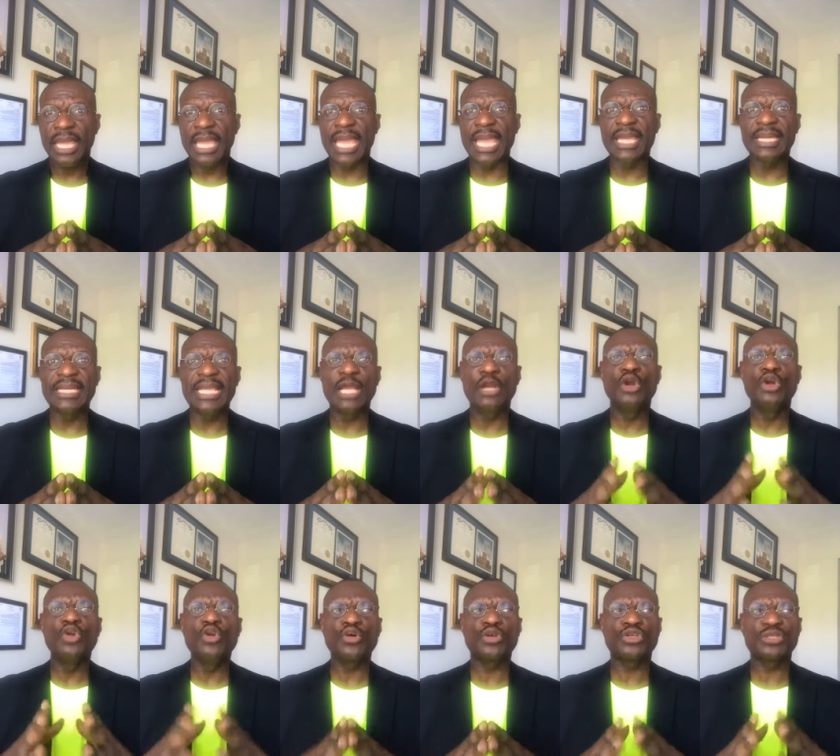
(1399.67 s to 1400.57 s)
And they
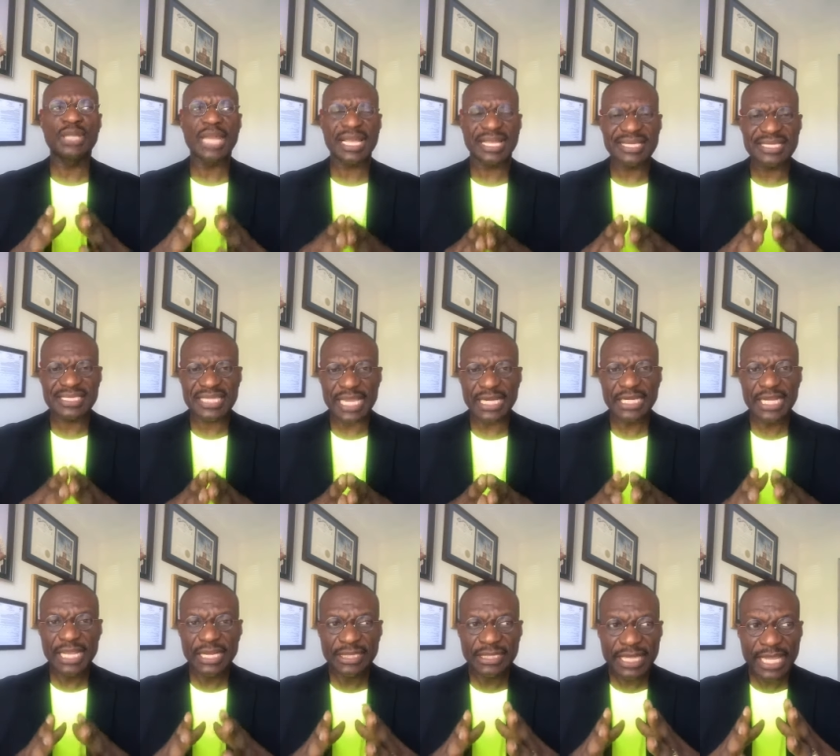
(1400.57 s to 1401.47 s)
look, like I said,
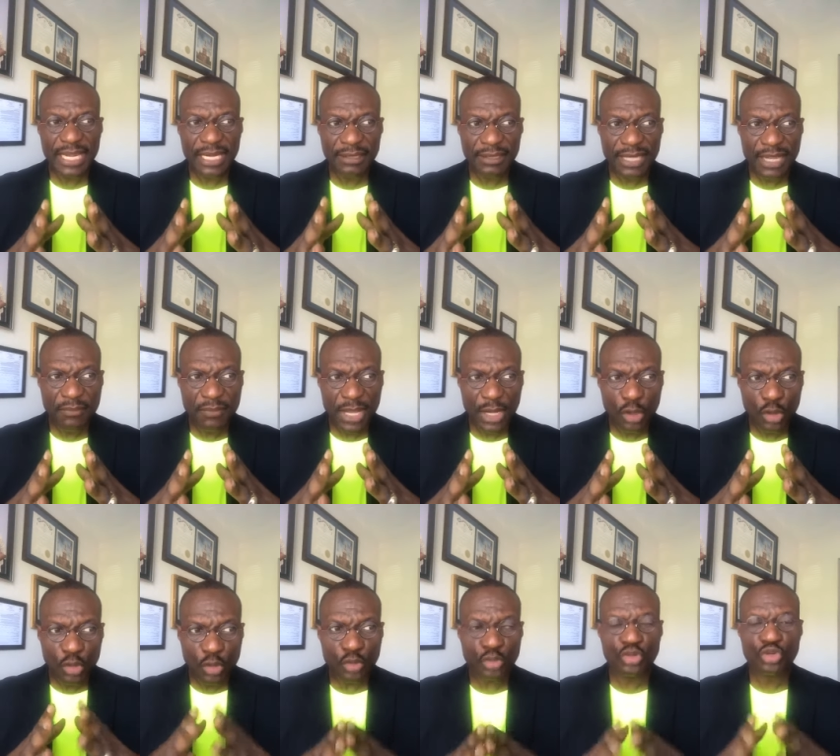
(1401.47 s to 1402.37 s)
they, they, they may
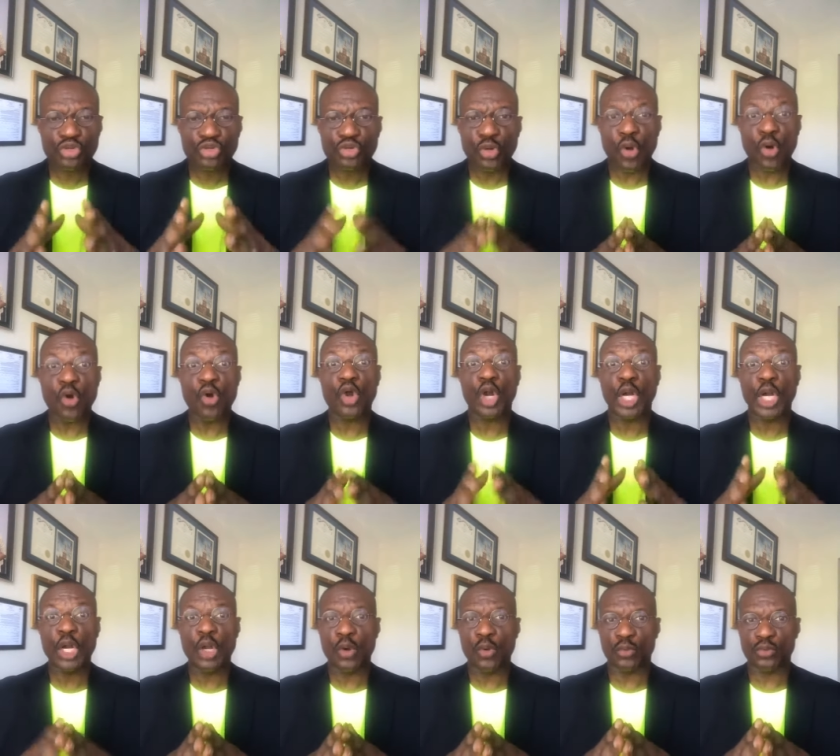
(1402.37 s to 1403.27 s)
look so
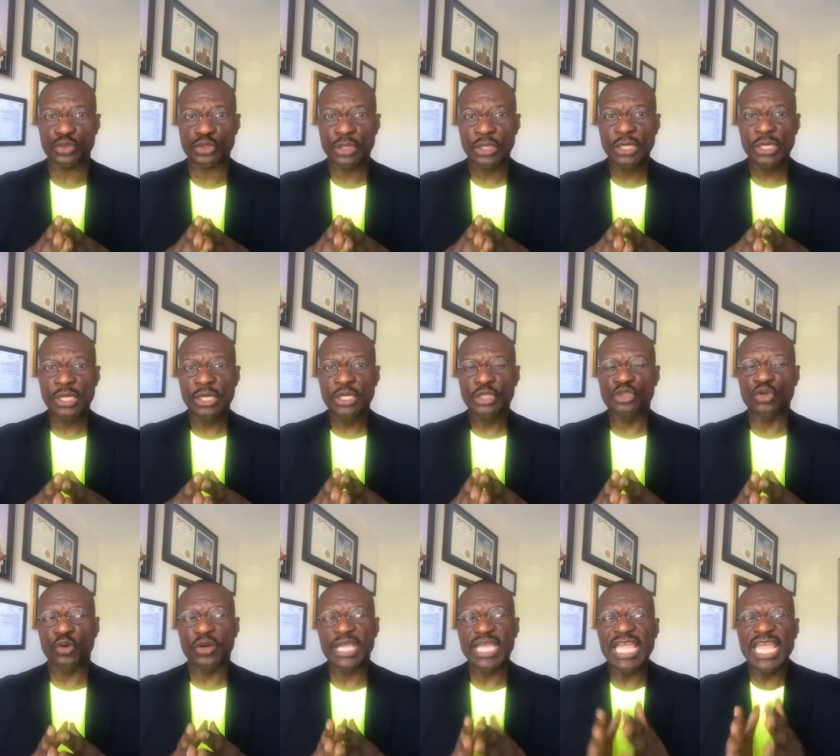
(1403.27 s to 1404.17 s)
close.
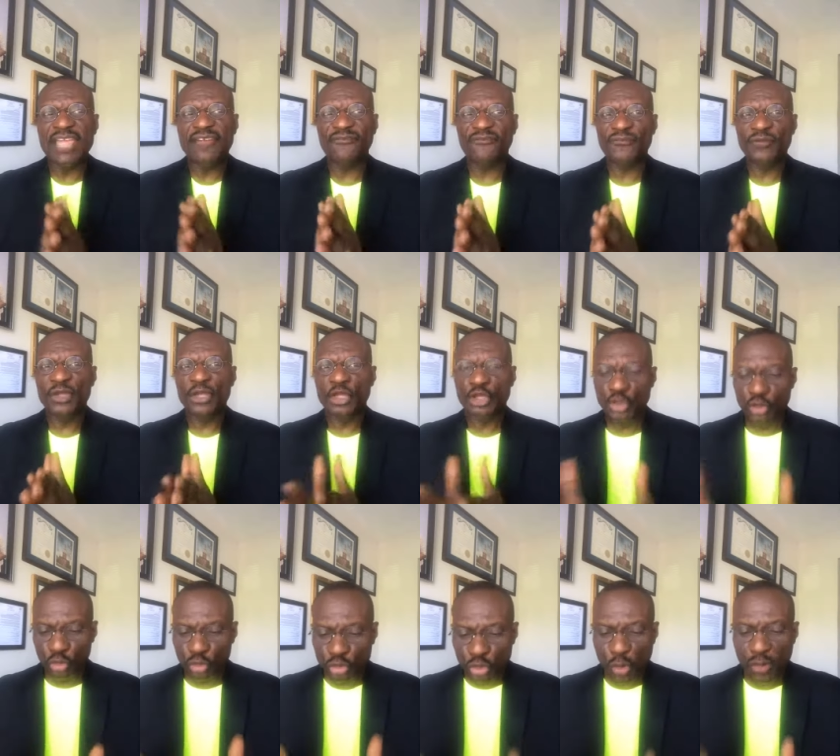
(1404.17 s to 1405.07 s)
So if
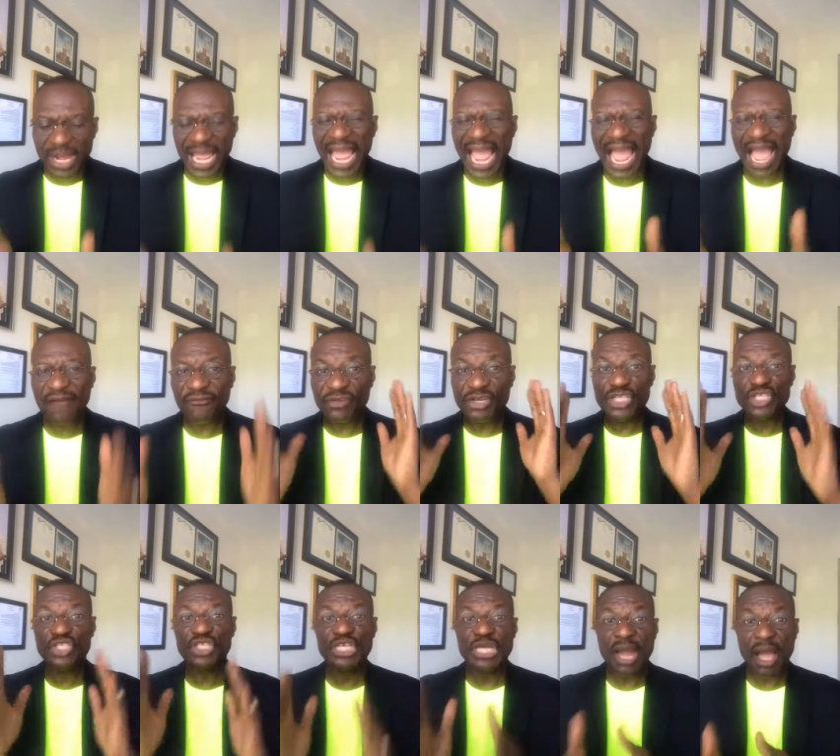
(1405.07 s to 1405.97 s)
you don't have
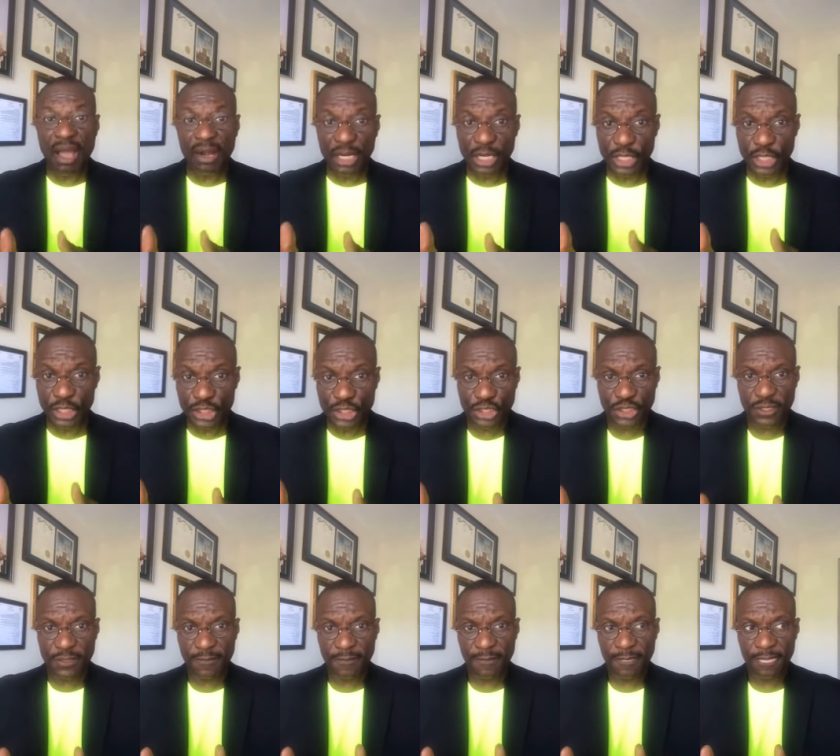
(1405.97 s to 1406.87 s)
this knowledge,